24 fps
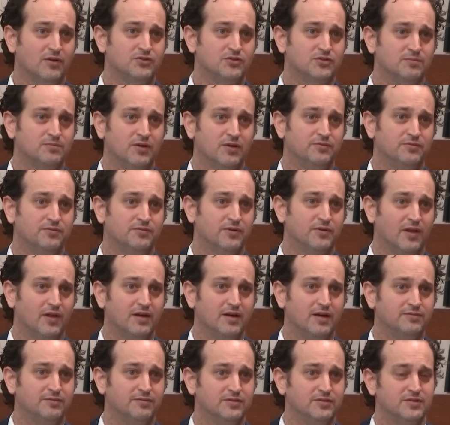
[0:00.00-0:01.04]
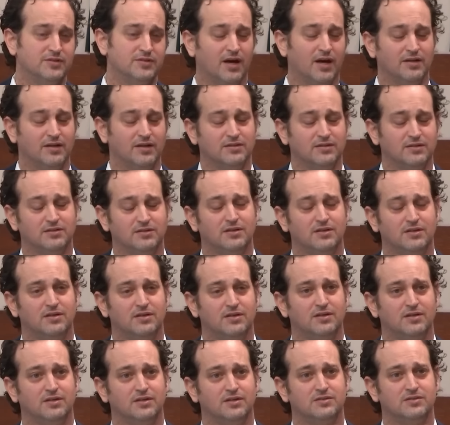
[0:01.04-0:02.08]
a month for life is not a
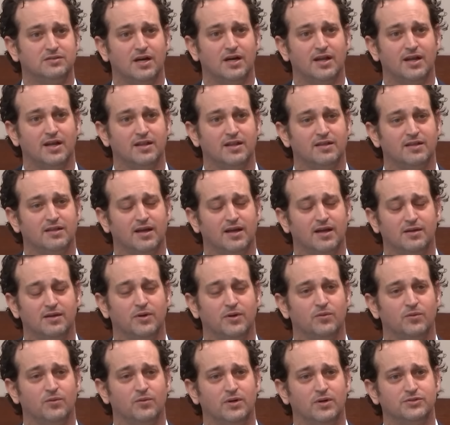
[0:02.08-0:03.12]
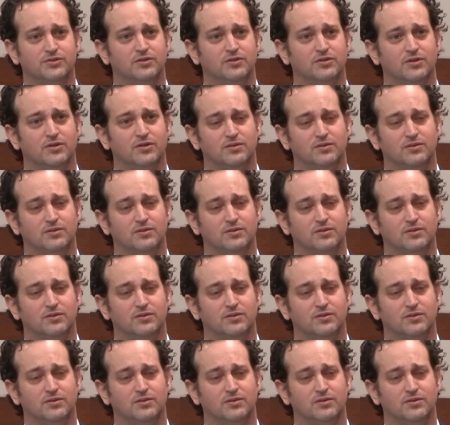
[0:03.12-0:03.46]
is not anything anybody wants to do.